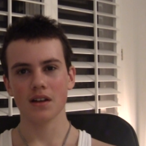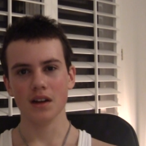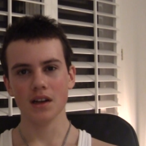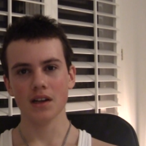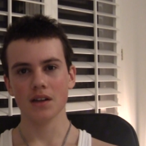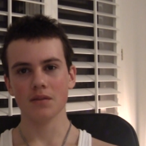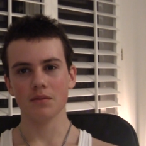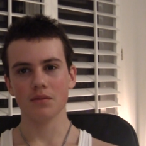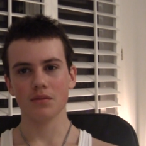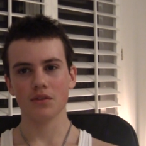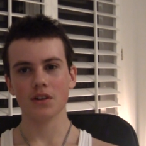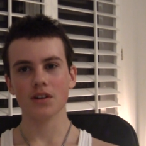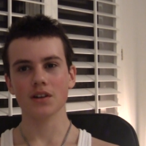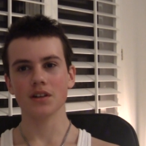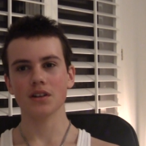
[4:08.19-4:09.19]
um,
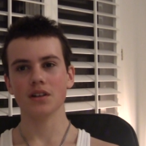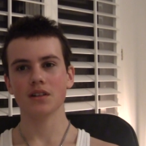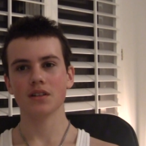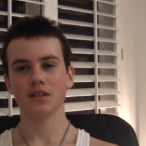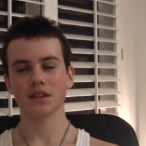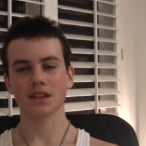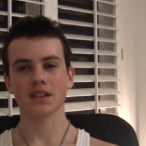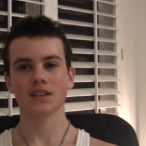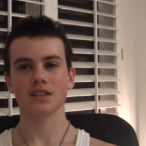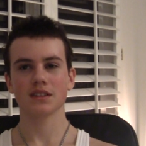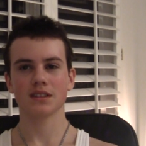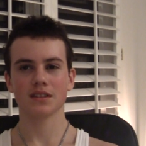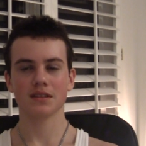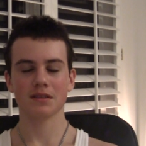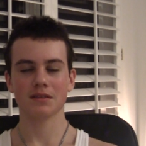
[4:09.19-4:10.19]
for
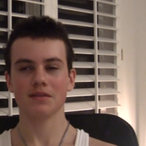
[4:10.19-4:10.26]
this